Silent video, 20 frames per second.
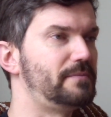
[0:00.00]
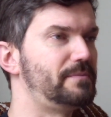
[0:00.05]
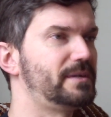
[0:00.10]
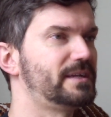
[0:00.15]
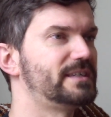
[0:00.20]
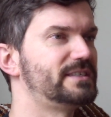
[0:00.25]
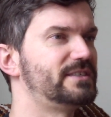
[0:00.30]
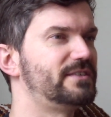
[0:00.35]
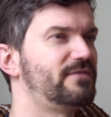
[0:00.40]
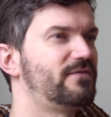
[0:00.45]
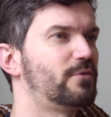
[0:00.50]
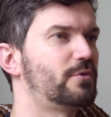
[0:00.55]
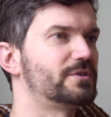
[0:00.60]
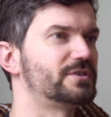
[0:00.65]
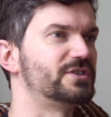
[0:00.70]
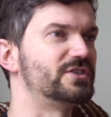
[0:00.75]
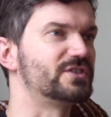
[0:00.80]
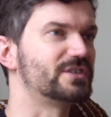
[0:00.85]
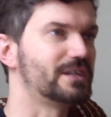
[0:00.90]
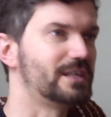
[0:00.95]
because it
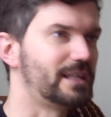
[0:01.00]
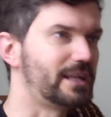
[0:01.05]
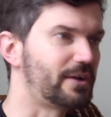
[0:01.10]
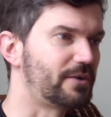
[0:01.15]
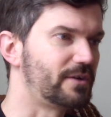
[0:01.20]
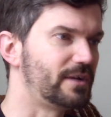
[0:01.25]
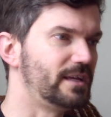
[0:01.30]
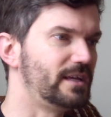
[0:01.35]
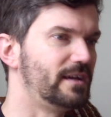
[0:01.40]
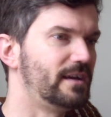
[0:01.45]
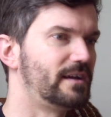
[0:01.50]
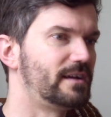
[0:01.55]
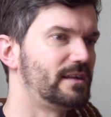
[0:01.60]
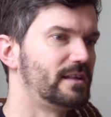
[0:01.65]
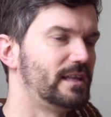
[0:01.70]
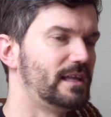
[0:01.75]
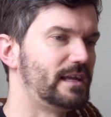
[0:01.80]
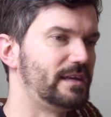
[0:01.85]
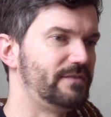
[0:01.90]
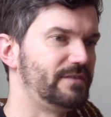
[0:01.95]
forces clarity on
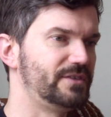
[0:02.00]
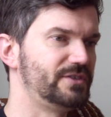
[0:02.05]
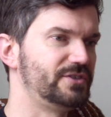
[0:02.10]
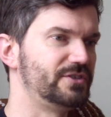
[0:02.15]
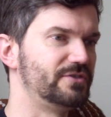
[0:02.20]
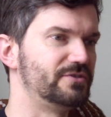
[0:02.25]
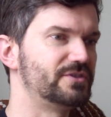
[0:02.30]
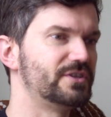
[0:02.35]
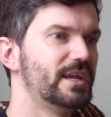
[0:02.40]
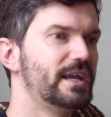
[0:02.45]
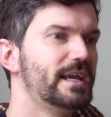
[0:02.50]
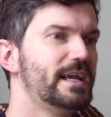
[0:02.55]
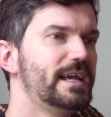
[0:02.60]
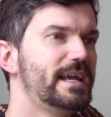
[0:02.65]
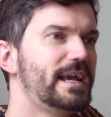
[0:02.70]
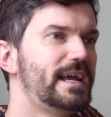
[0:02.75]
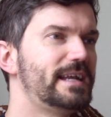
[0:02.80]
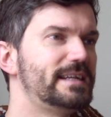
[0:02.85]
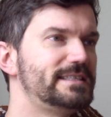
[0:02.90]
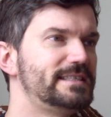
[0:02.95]
a lot of issues,
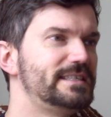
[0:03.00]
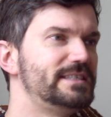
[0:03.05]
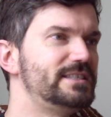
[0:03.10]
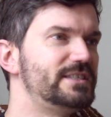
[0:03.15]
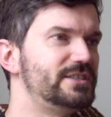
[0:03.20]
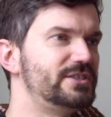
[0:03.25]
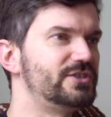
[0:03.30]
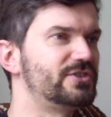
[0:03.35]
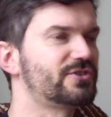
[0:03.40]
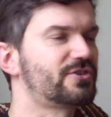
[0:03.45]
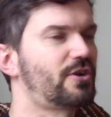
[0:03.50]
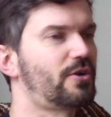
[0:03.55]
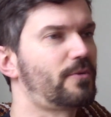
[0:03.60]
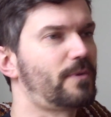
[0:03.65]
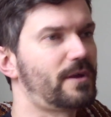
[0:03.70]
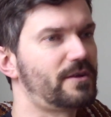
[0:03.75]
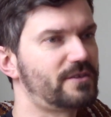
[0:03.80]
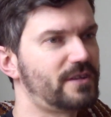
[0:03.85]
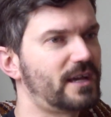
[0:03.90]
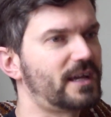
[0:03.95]
and it's easy to just go
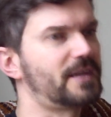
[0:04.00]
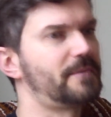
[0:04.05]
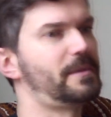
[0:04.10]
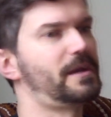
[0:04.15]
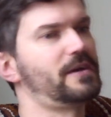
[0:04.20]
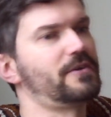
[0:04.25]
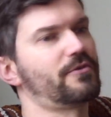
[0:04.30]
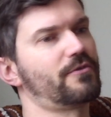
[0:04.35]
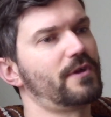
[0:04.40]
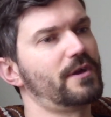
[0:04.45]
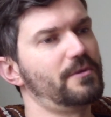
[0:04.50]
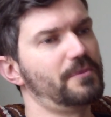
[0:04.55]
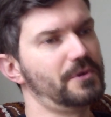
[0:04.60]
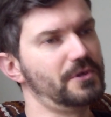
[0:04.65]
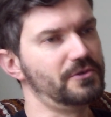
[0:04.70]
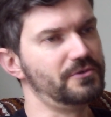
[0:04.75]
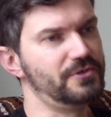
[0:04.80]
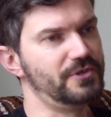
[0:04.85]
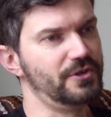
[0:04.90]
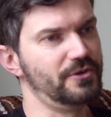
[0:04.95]
around talking about how great
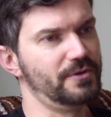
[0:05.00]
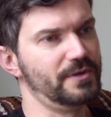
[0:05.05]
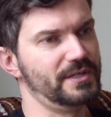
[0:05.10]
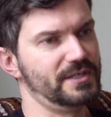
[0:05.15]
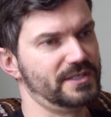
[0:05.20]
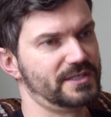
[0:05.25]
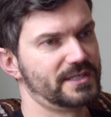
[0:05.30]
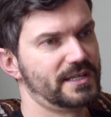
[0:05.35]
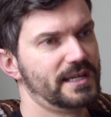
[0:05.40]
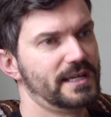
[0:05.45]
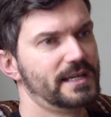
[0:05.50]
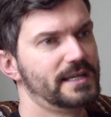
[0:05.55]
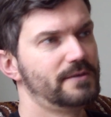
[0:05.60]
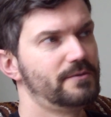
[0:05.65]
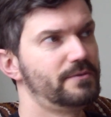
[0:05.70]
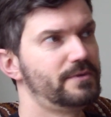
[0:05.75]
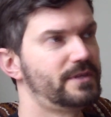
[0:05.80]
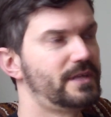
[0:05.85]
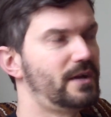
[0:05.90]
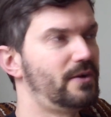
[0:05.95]
what you do is
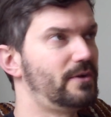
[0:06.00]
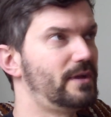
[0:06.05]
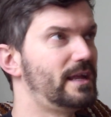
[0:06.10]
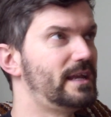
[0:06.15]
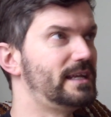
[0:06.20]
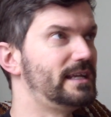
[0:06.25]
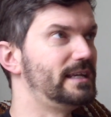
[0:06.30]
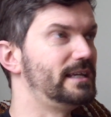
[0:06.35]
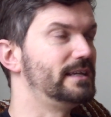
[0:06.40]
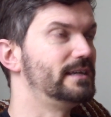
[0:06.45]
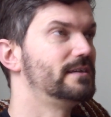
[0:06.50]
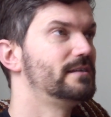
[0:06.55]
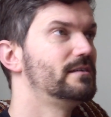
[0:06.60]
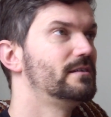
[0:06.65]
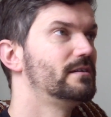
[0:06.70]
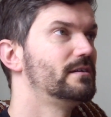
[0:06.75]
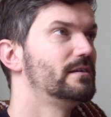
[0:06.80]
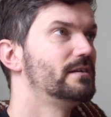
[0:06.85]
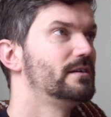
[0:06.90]
without any